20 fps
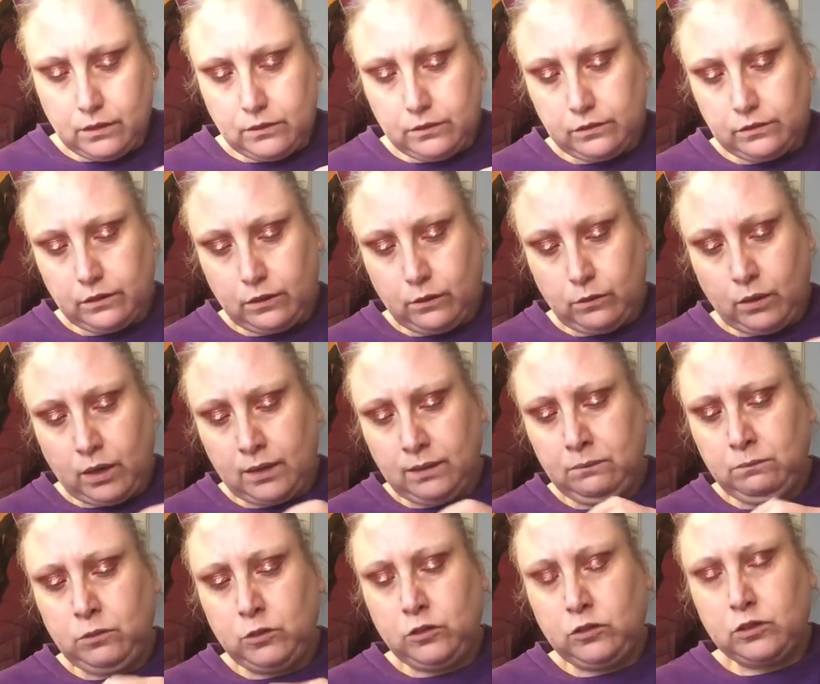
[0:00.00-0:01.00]
So
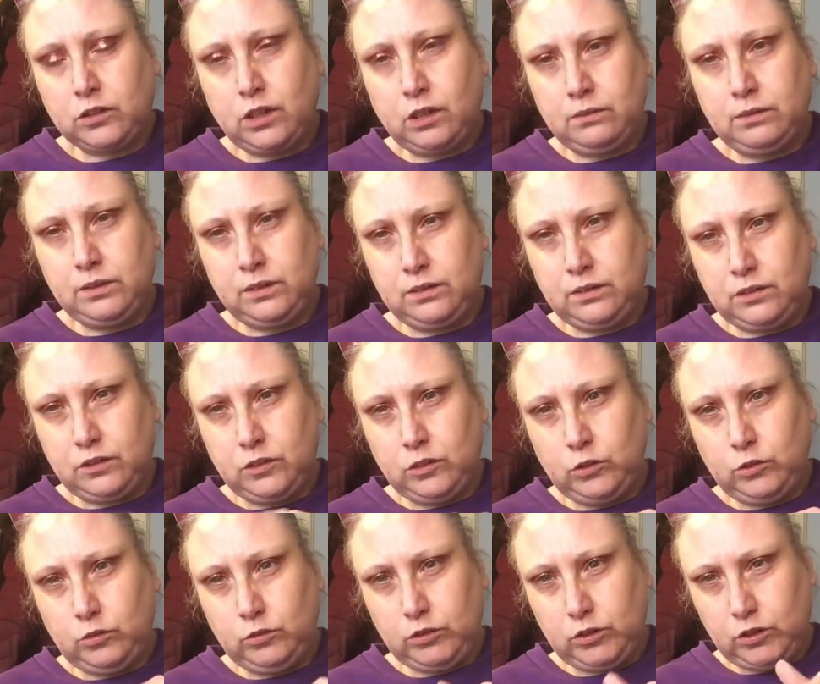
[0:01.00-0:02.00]
I'm just going to
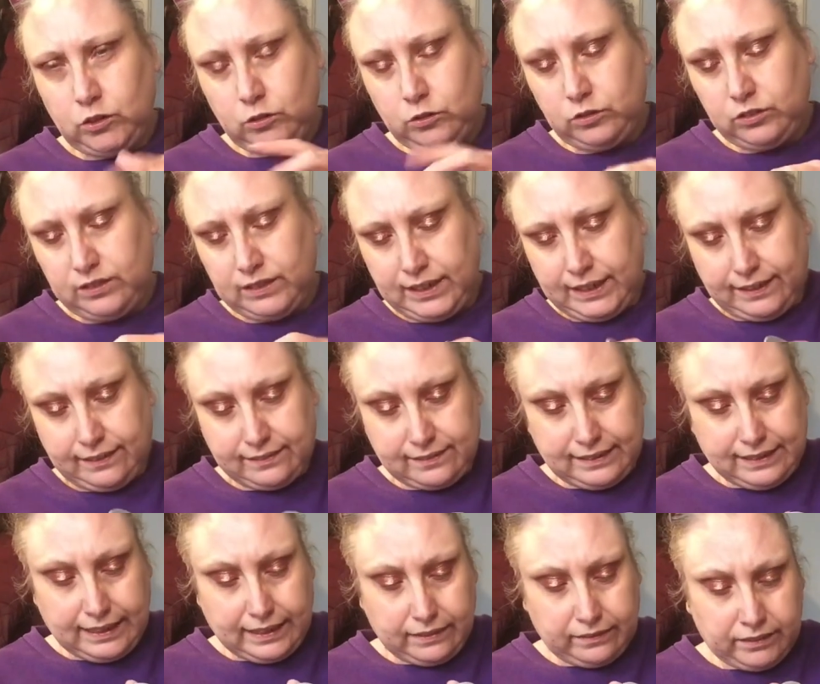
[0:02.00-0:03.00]
use this.
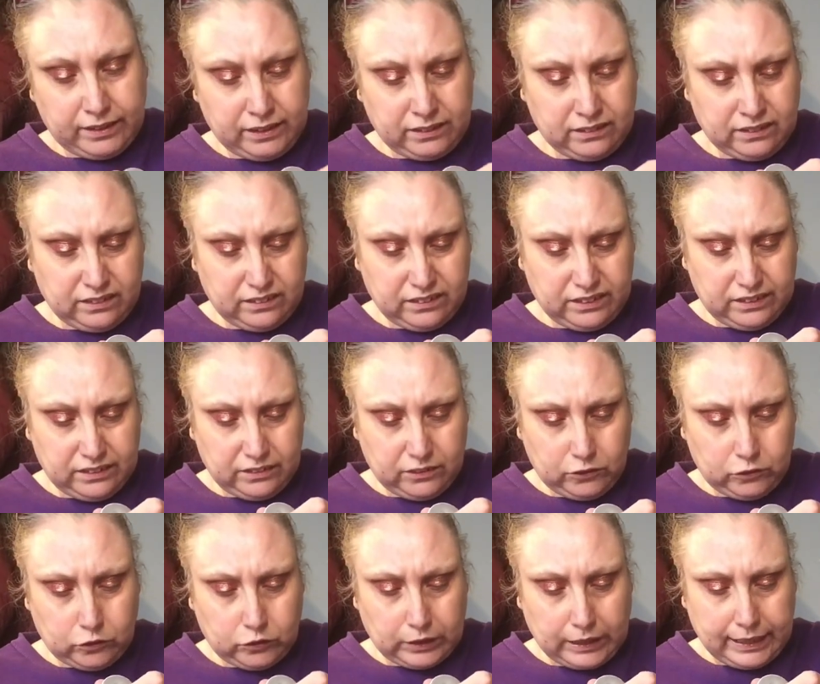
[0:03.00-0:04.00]
Now this is in the
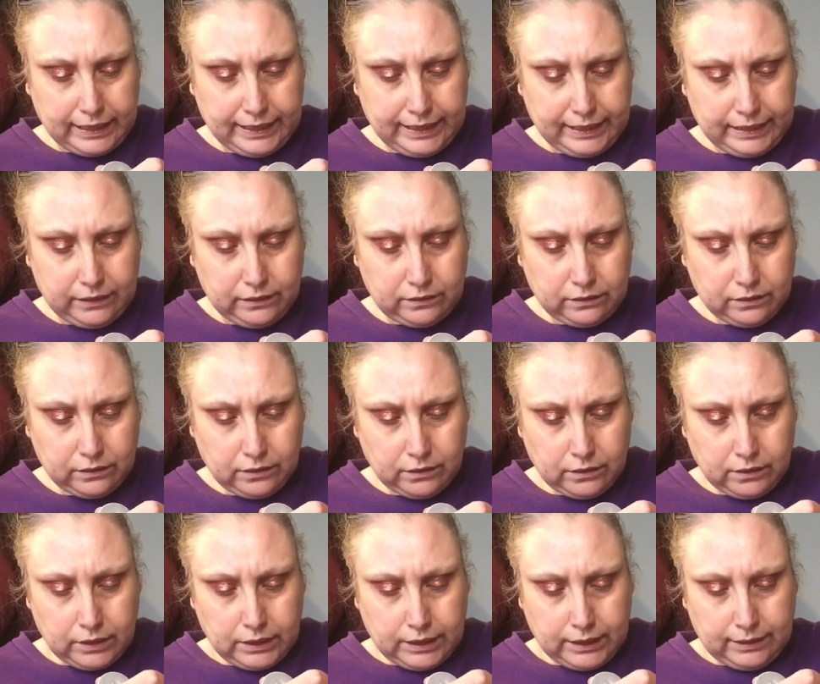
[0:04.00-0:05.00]
shade,
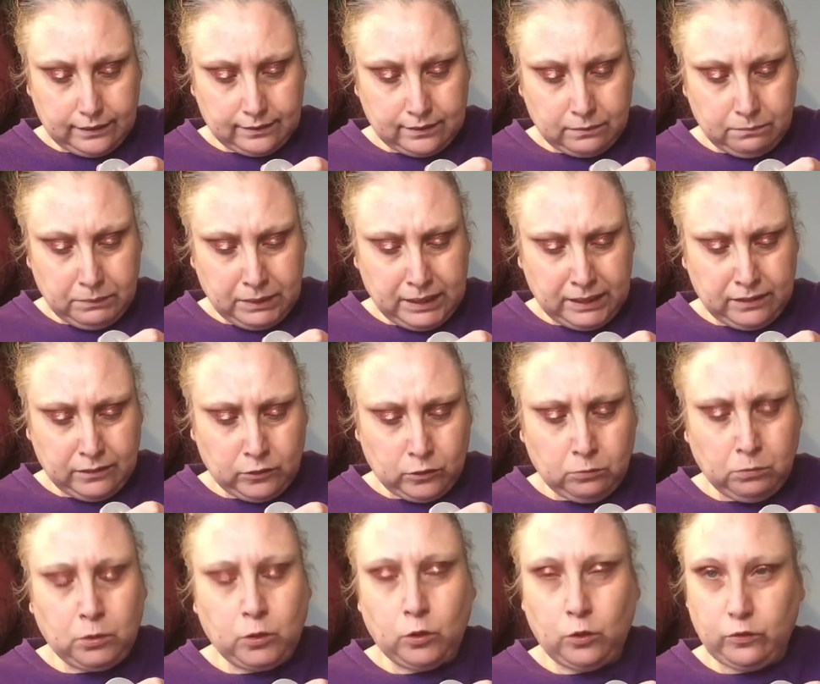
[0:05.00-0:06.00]
it's a
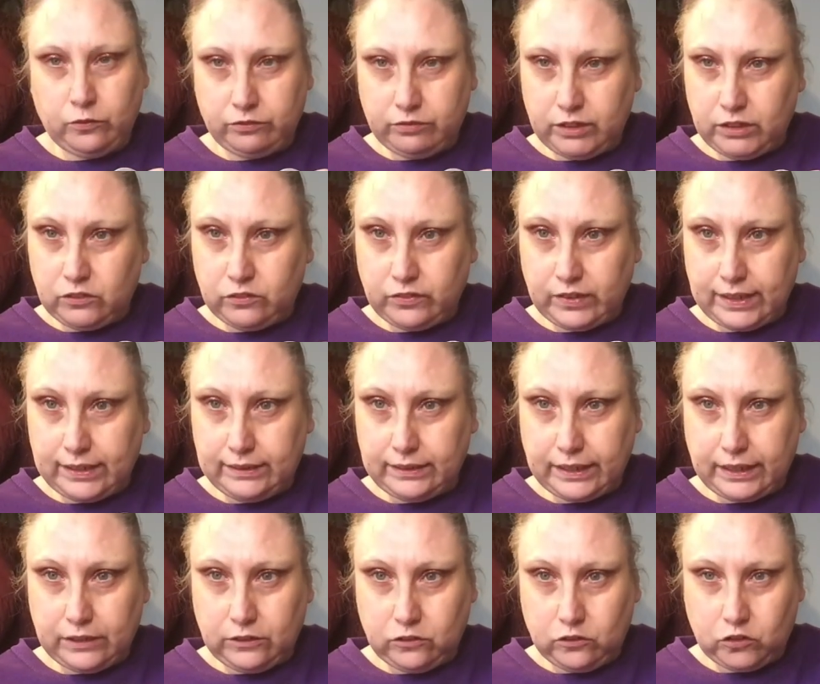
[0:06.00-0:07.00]
medium coverage
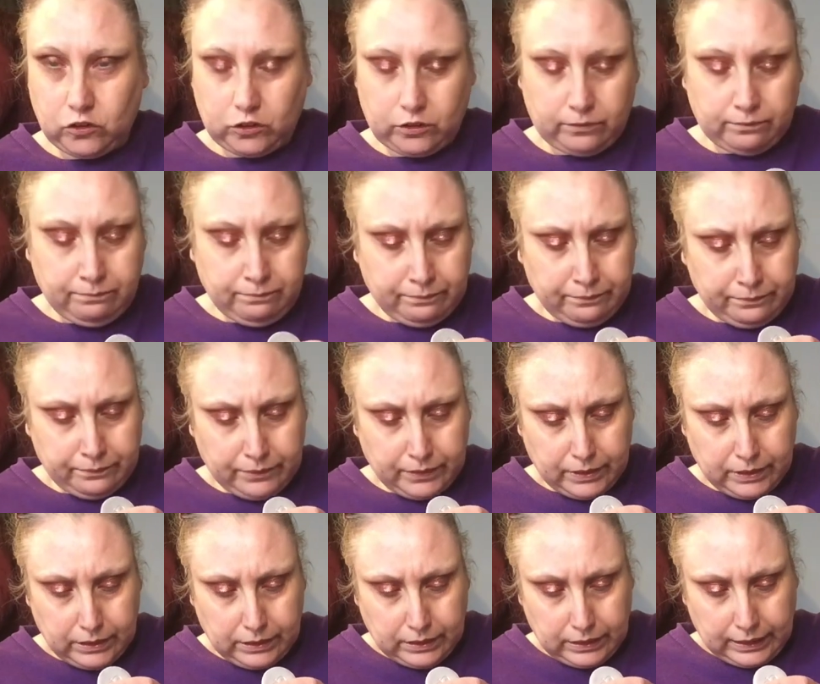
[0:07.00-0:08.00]
foundation,
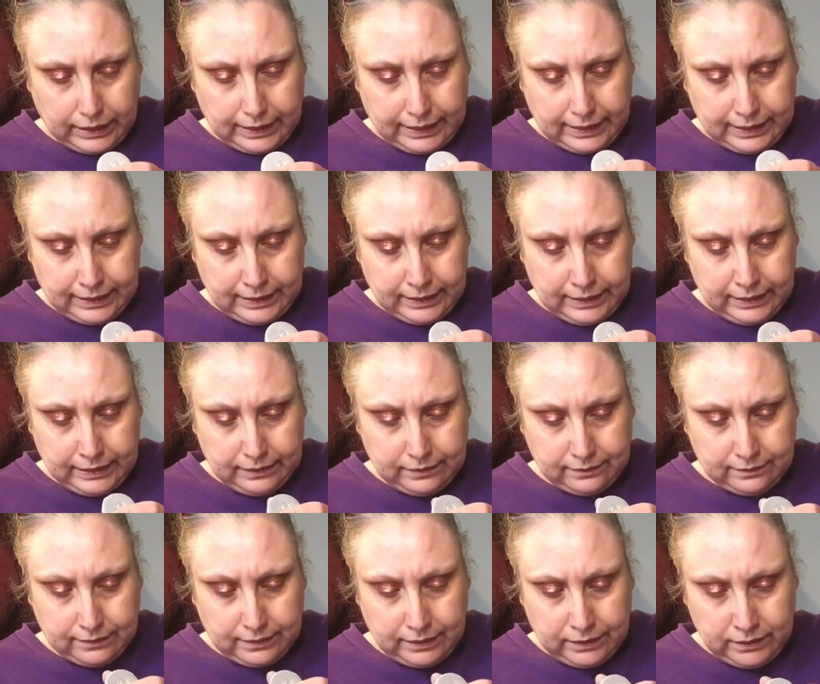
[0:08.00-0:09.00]
and
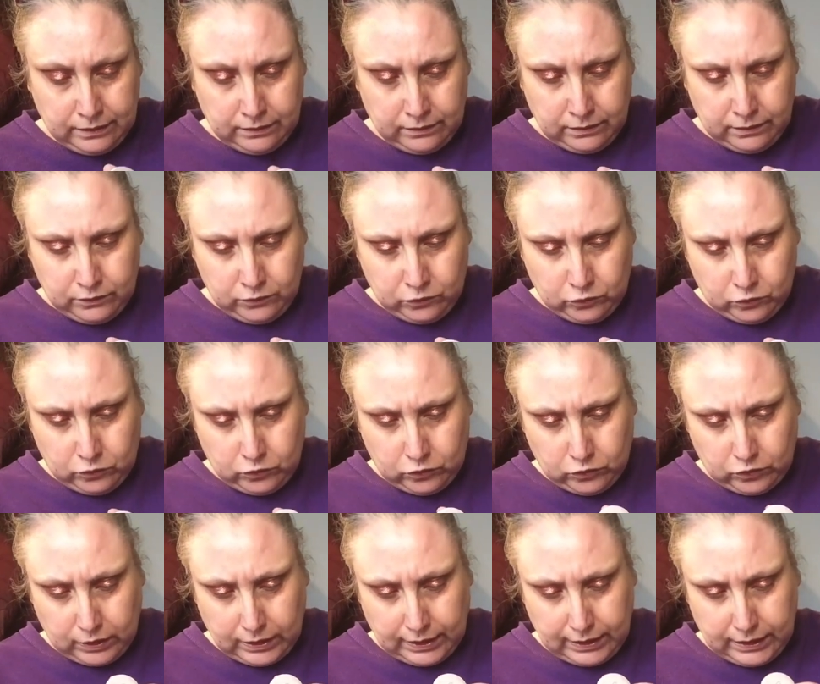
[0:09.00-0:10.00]
it's in the
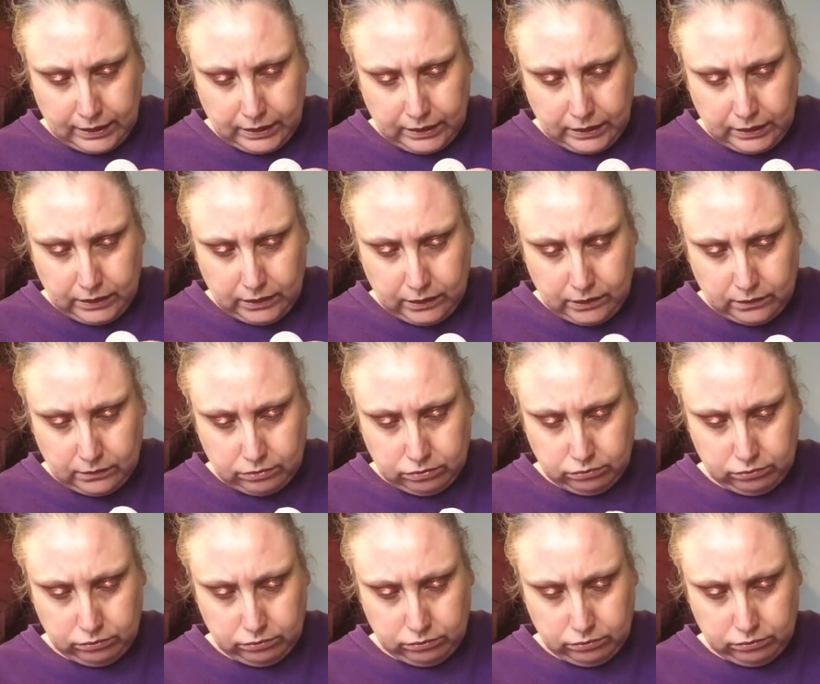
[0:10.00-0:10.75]
shade,